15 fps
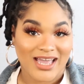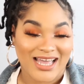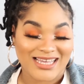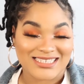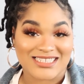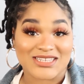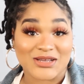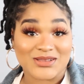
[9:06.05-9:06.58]

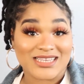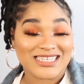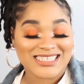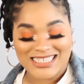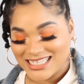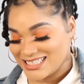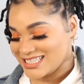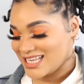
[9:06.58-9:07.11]
guys, so
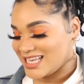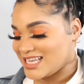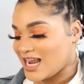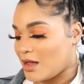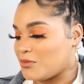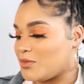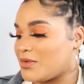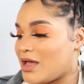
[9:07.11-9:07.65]
this is it.
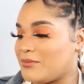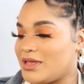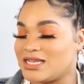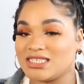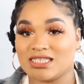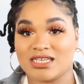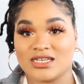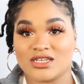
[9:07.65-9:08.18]
I'm
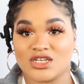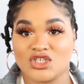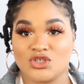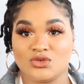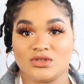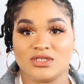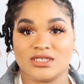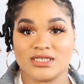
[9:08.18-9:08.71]
actually gonna
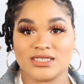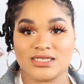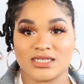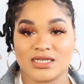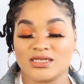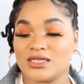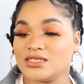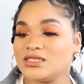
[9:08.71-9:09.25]
choose this
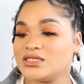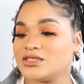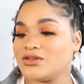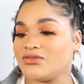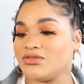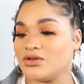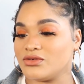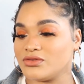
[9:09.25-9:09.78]
scent. This is the
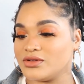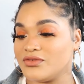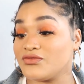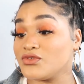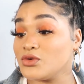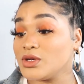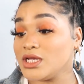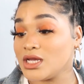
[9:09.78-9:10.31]

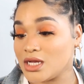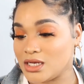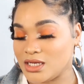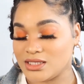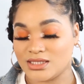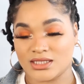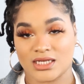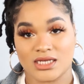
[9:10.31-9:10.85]
Fruity Honey
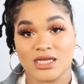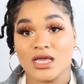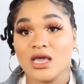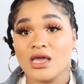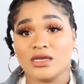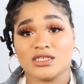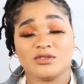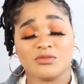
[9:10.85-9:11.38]
scent.
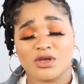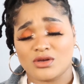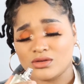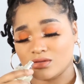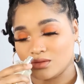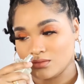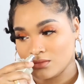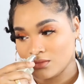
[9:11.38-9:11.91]
It
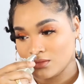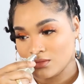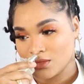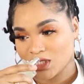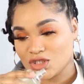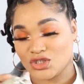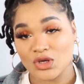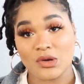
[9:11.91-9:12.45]
smells
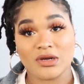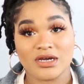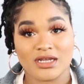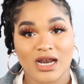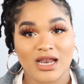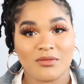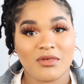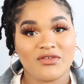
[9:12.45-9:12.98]
so good.
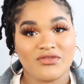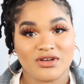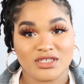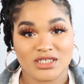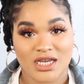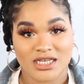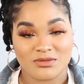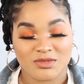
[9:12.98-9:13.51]
I let my friend
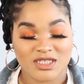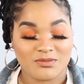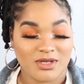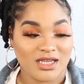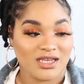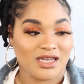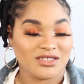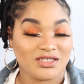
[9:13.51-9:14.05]
Jasmine smell
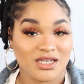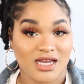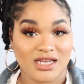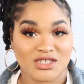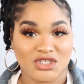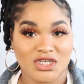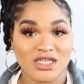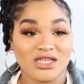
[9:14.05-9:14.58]
it yesterday,
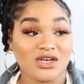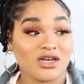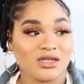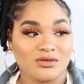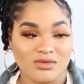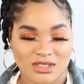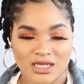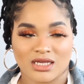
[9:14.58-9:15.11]
and she
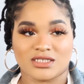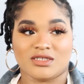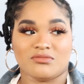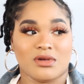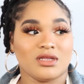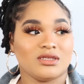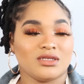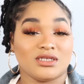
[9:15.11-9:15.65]
literally was like,
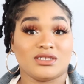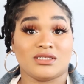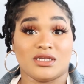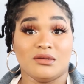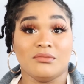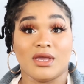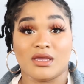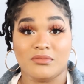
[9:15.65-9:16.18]
smelling this
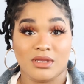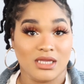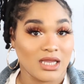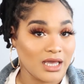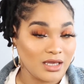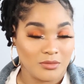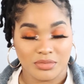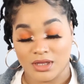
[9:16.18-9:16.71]
scent made me
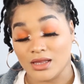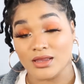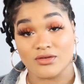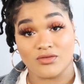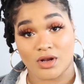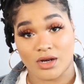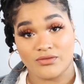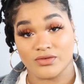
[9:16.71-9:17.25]
like completely
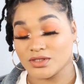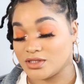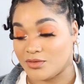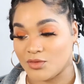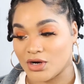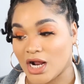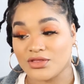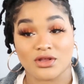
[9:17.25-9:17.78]
ready for
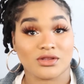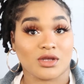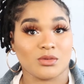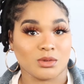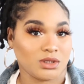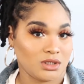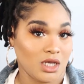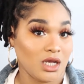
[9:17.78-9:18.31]
summer. I thought that was